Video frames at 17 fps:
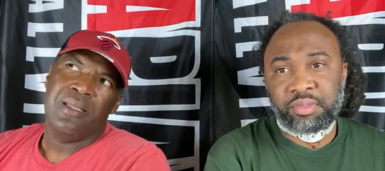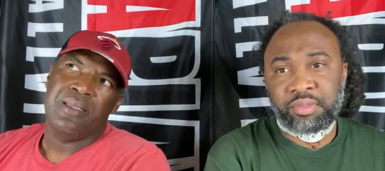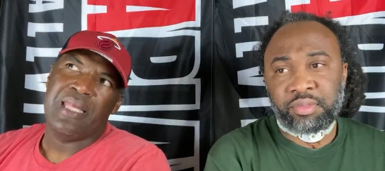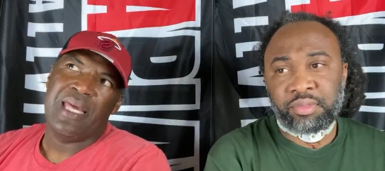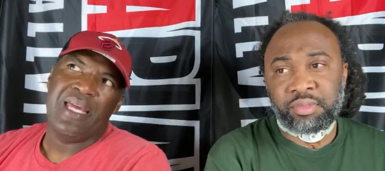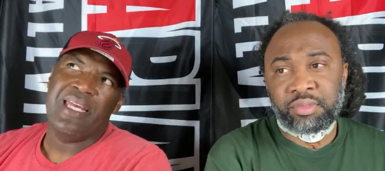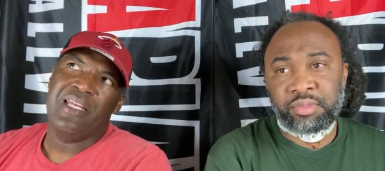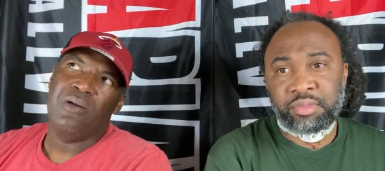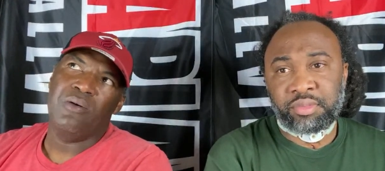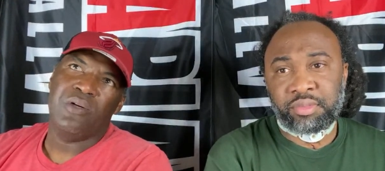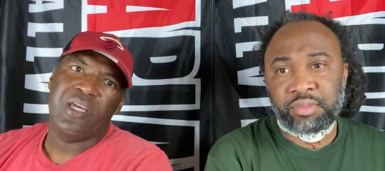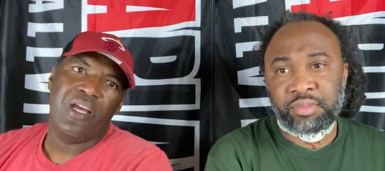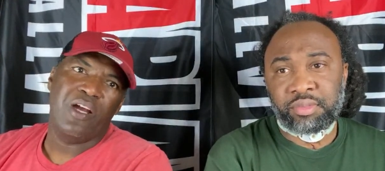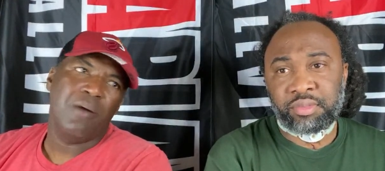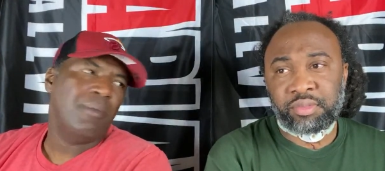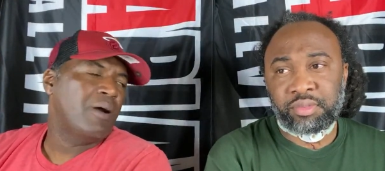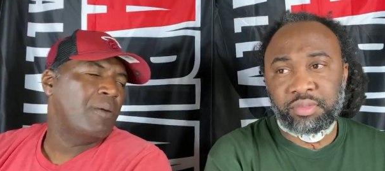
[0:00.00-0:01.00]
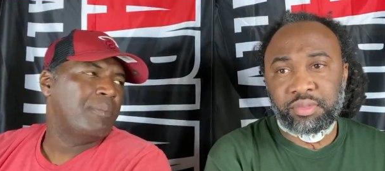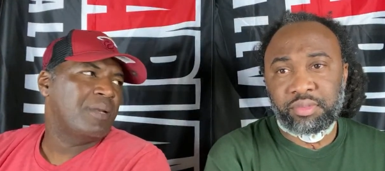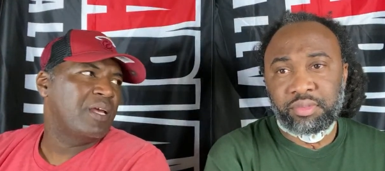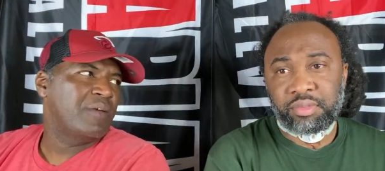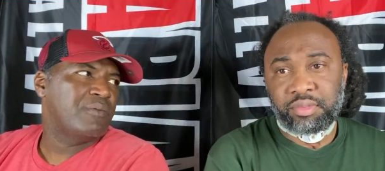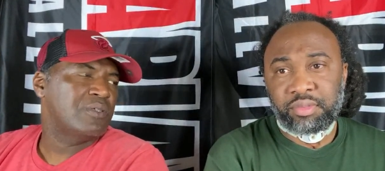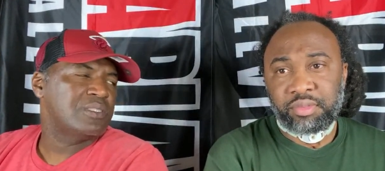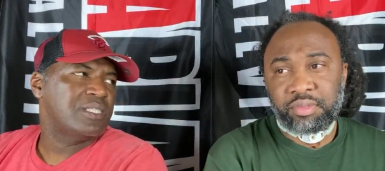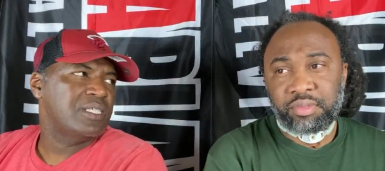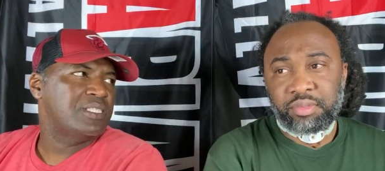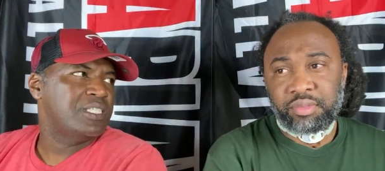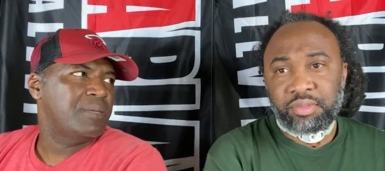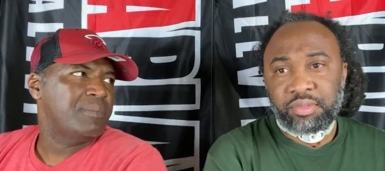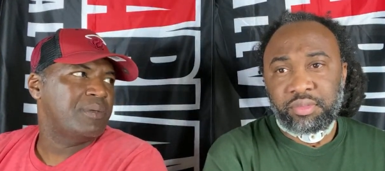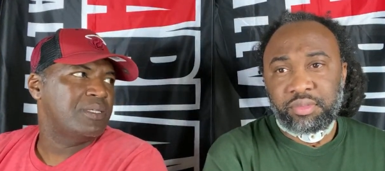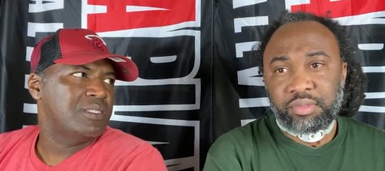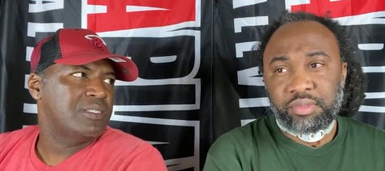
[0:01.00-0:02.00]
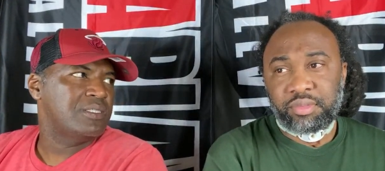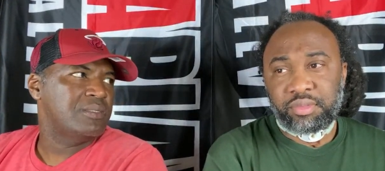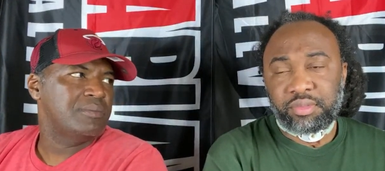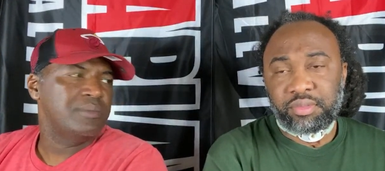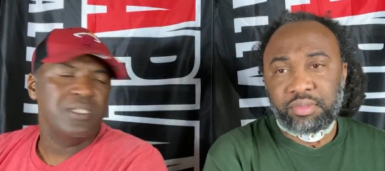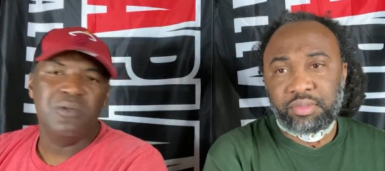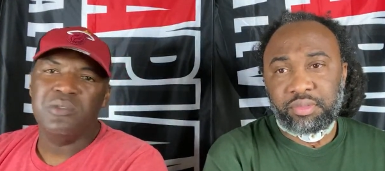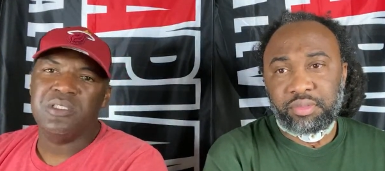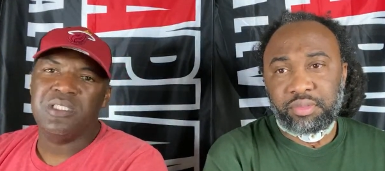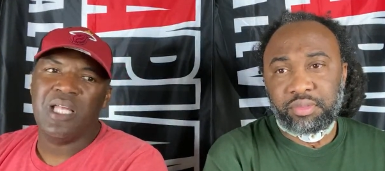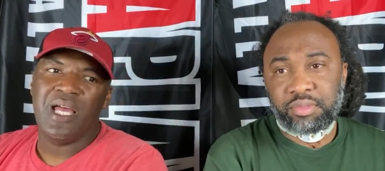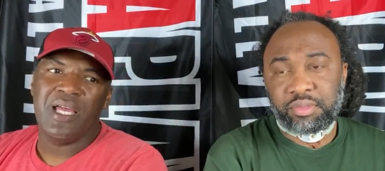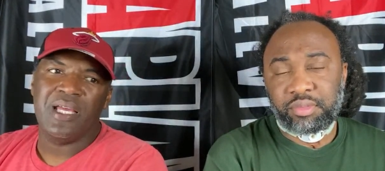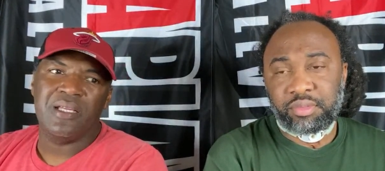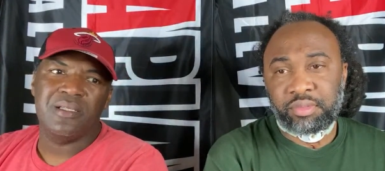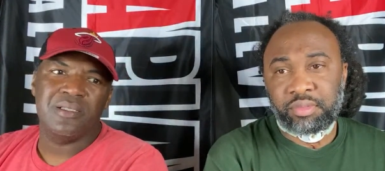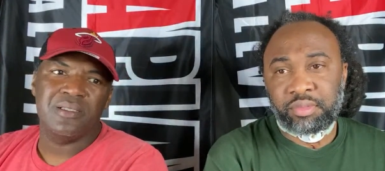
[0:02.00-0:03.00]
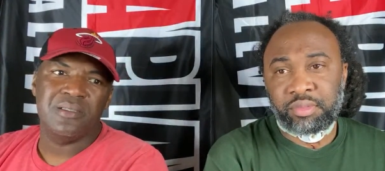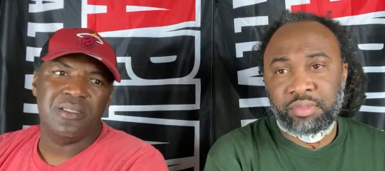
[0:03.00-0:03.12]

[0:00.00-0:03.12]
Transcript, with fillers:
Speaker 1: that he don't care about playing for a state championship. He was like,